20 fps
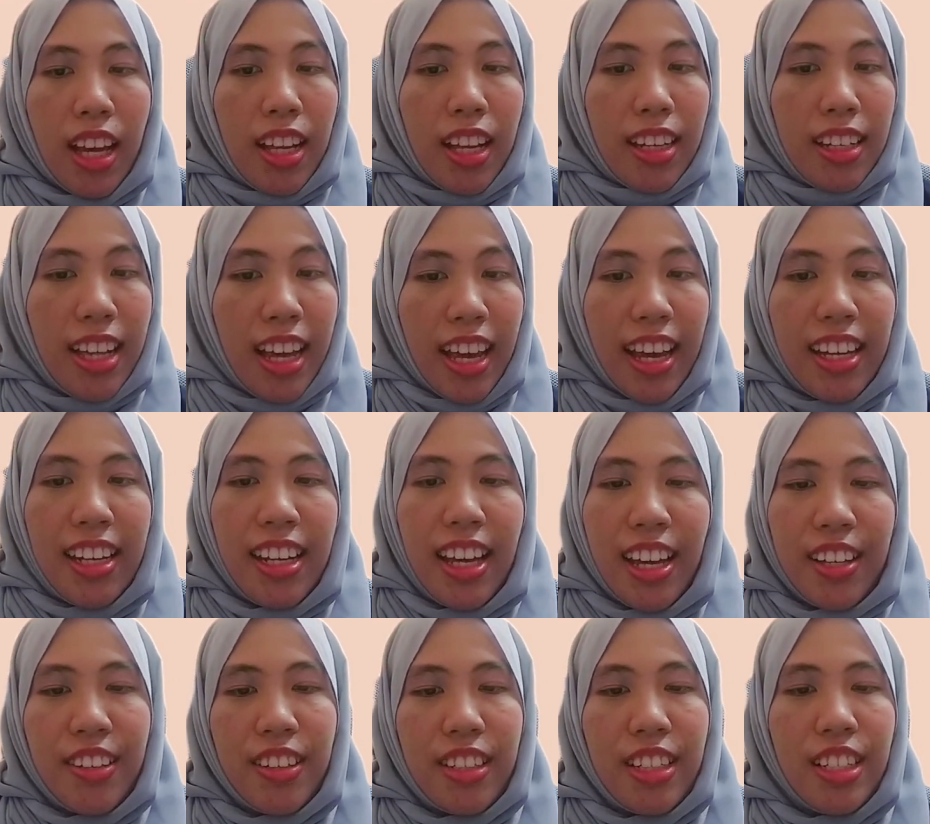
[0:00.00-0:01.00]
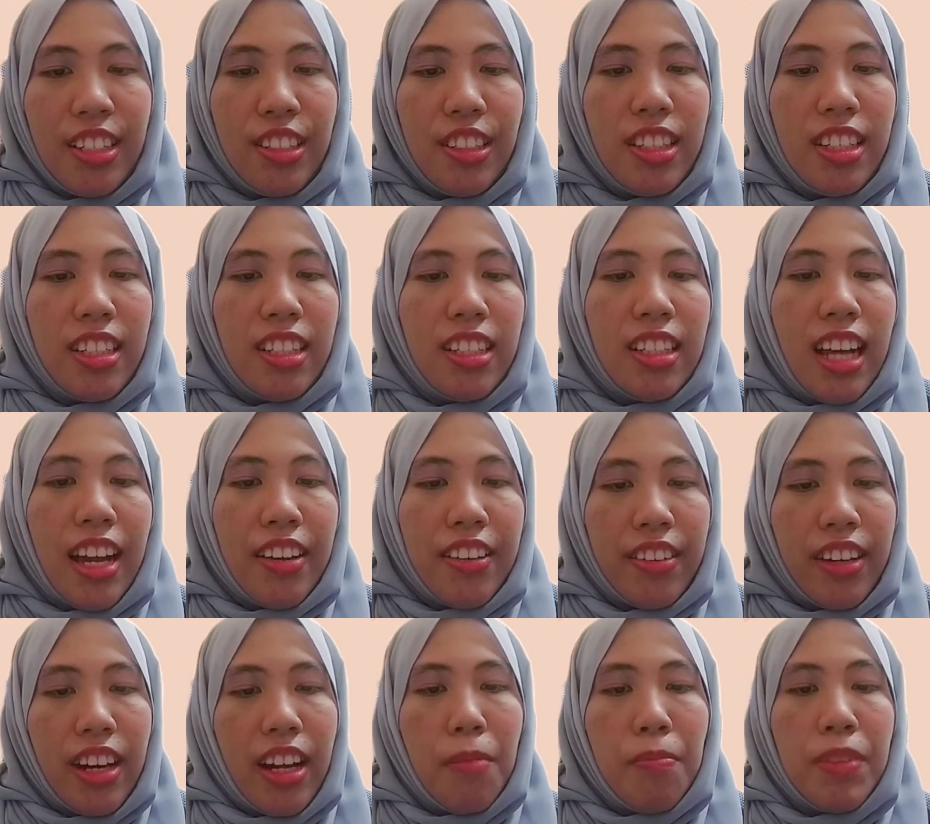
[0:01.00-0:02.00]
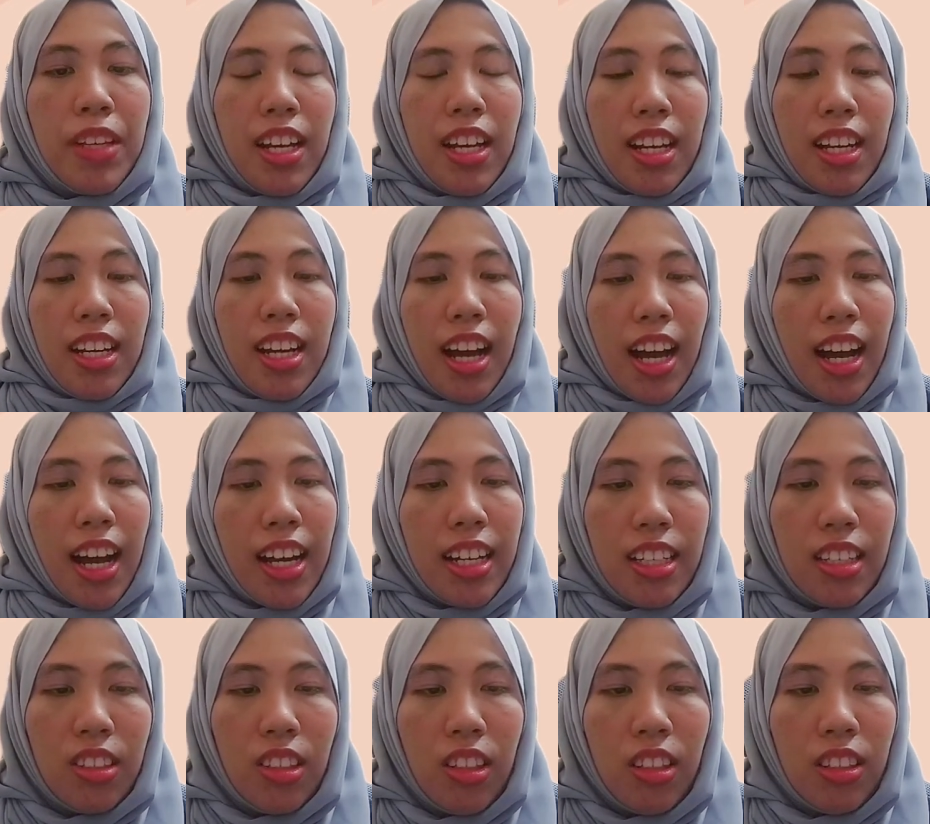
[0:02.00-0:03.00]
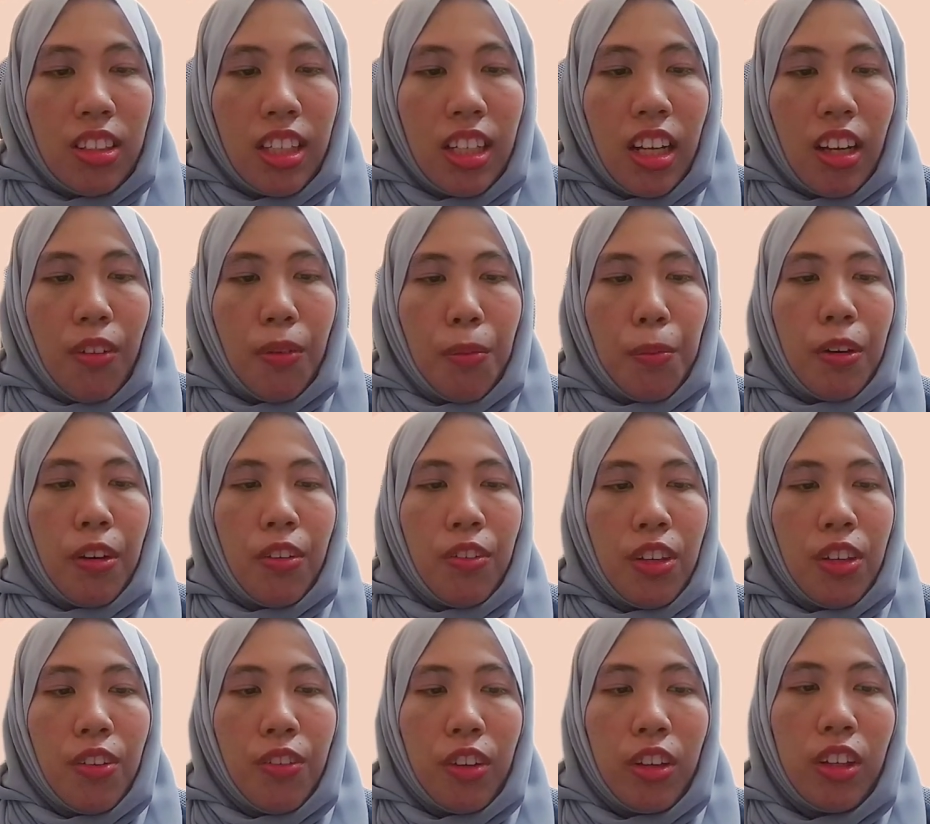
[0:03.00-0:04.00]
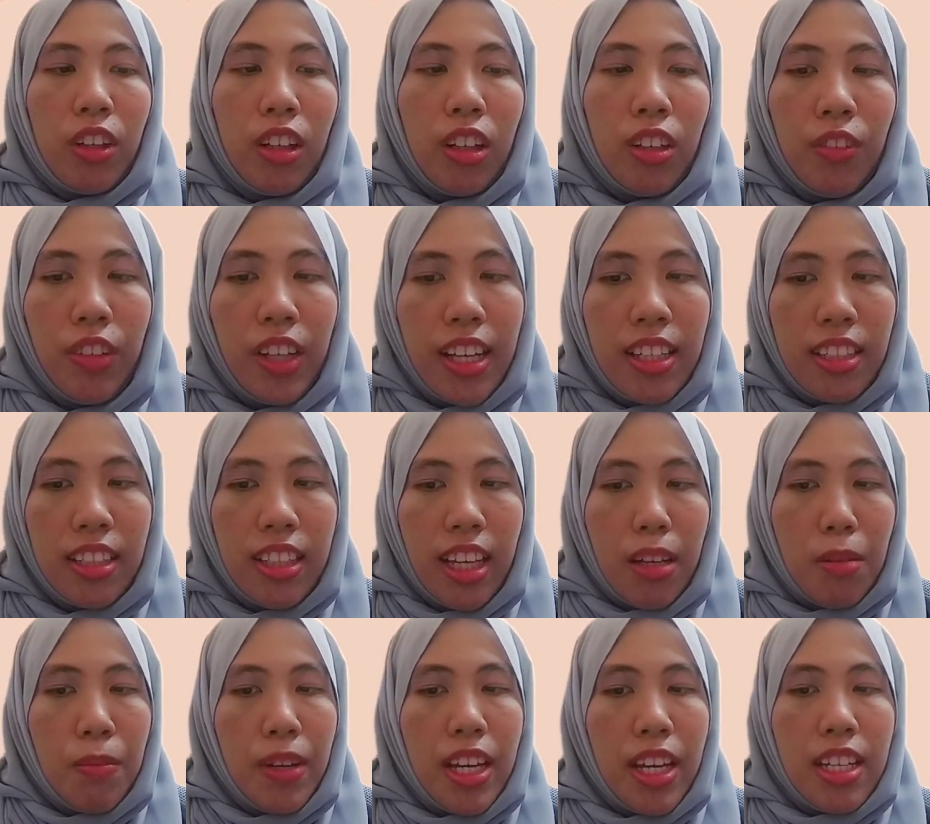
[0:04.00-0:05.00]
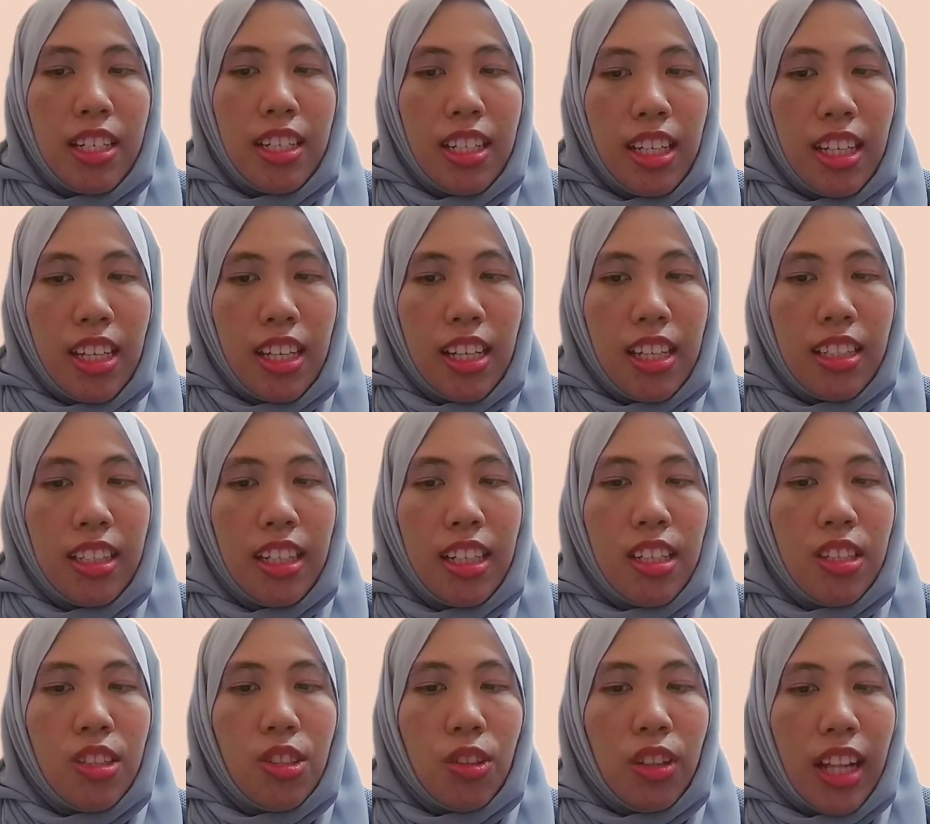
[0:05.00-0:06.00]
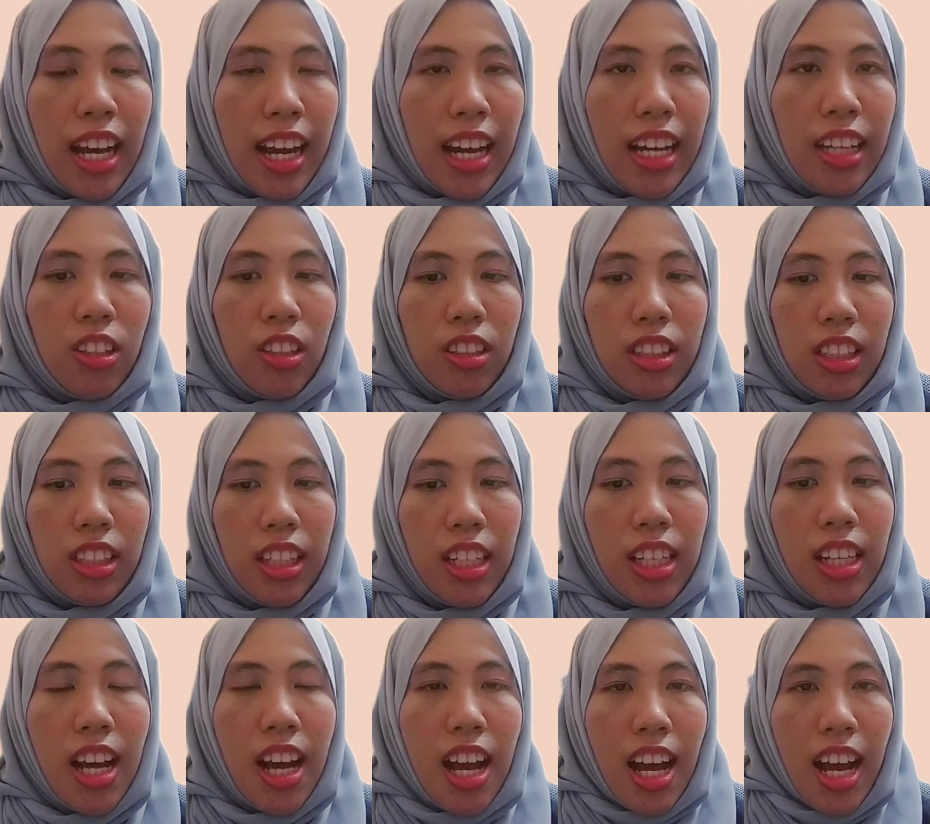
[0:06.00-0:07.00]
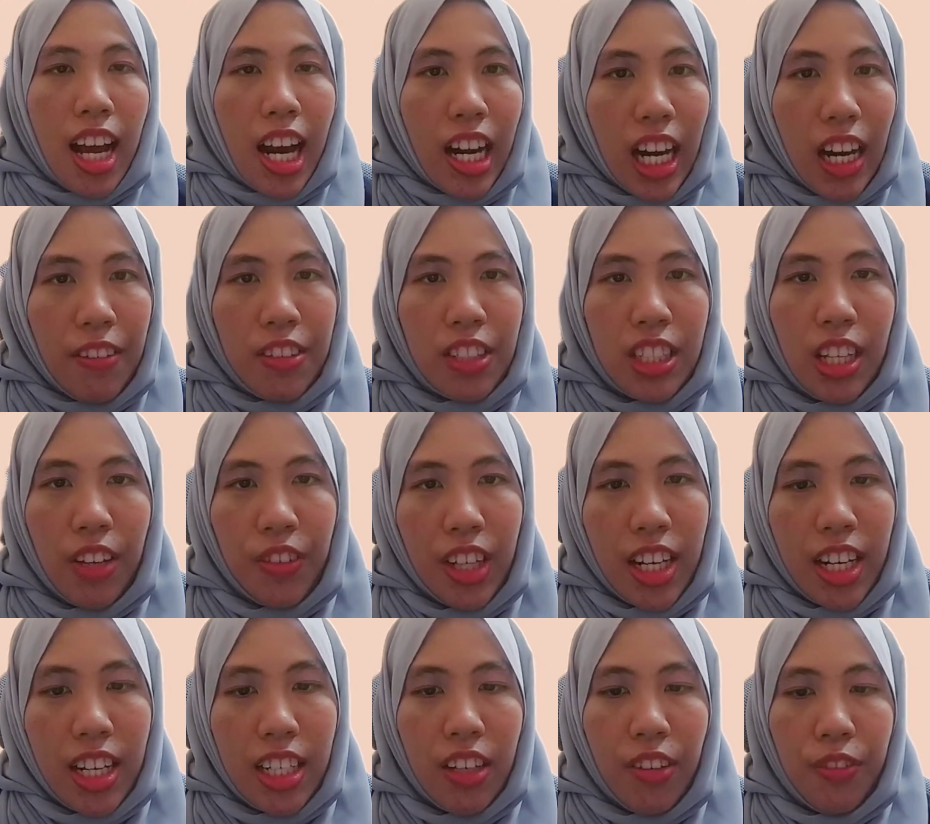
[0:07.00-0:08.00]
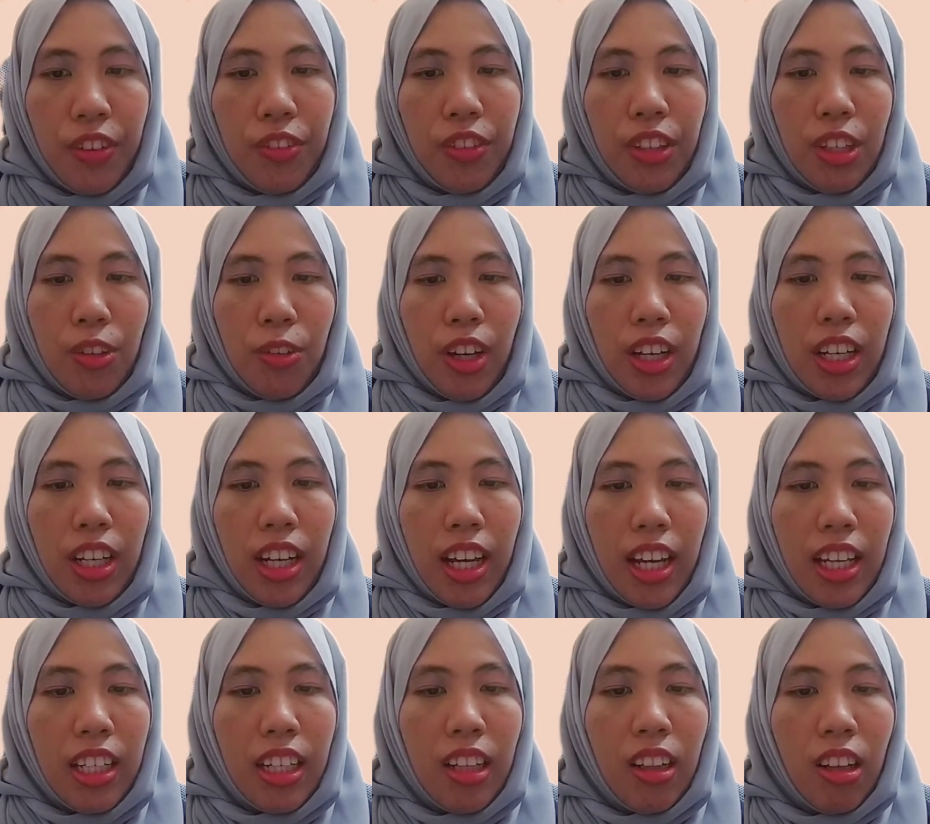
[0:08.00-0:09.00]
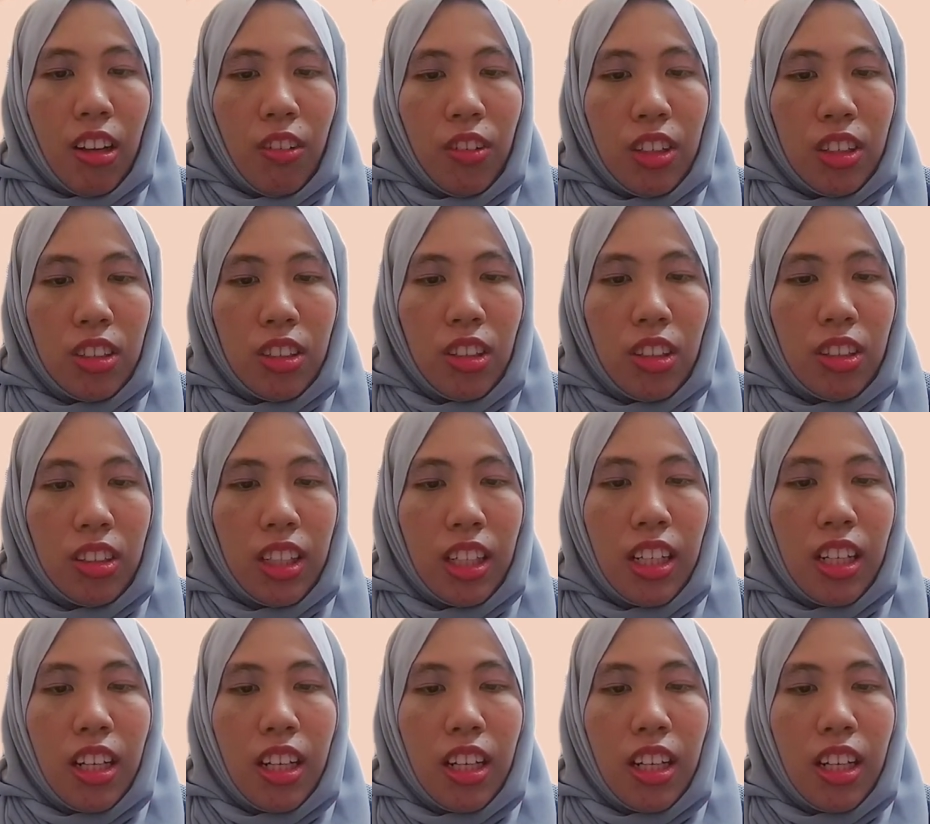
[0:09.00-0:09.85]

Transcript: Then, according to the diagram, the highest total of profit for Clover SDN BHD is in July, totaling RM751, and the lowest total